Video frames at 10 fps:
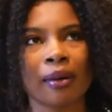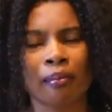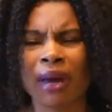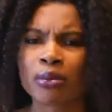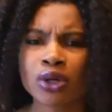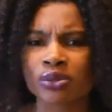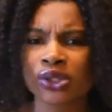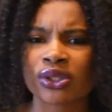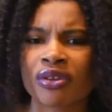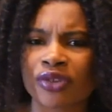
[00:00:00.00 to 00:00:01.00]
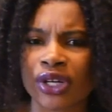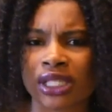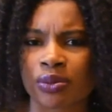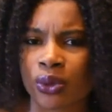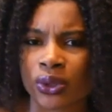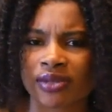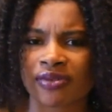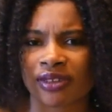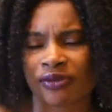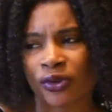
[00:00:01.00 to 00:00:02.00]
My mom was not very supportive
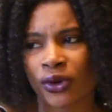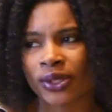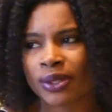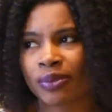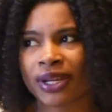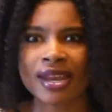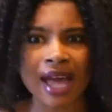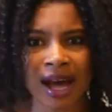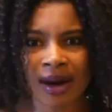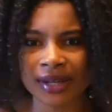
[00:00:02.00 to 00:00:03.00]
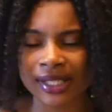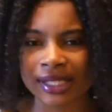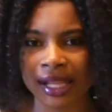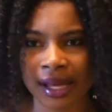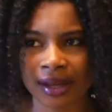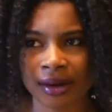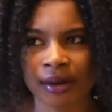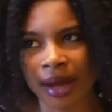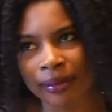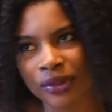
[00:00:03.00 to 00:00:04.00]
at first, but now it's like
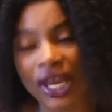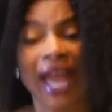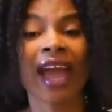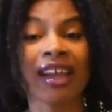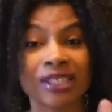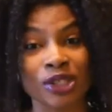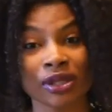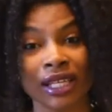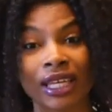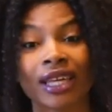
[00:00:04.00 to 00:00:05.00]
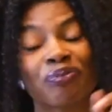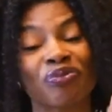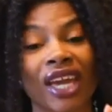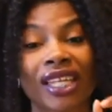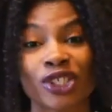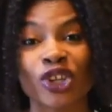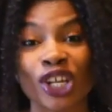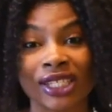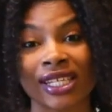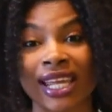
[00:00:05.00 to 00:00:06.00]
O M G. Actually, it
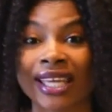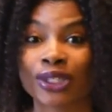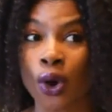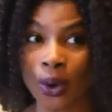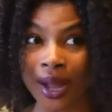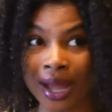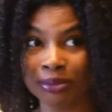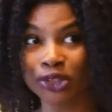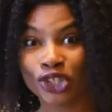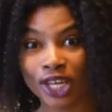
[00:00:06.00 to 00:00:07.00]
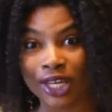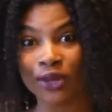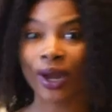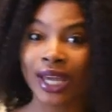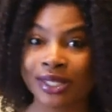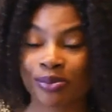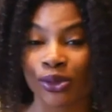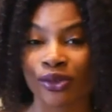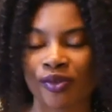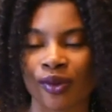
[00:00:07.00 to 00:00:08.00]
started as O M G, your hair is
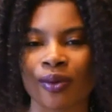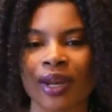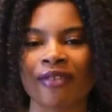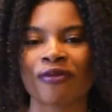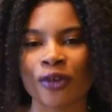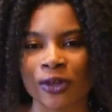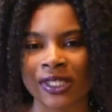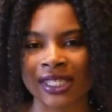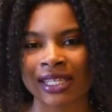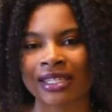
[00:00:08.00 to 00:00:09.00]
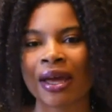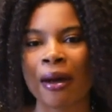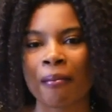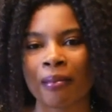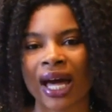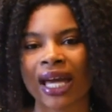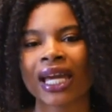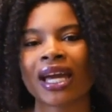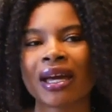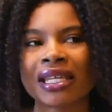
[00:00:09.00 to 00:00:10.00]
beautiful, when I first did my
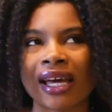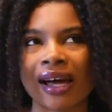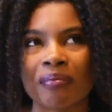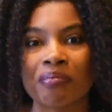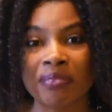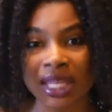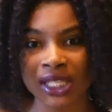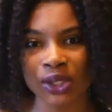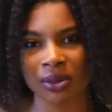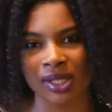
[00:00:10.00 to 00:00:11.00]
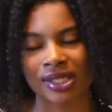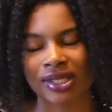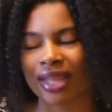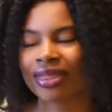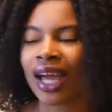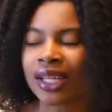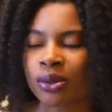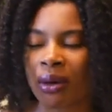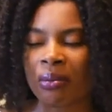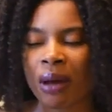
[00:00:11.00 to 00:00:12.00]
mini twist.
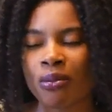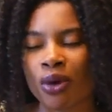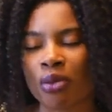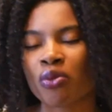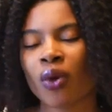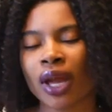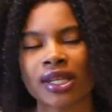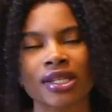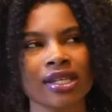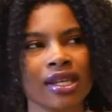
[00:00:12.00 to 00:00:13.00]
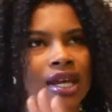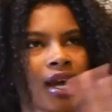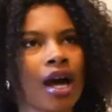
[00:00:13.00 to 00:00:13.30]
That's when my mom went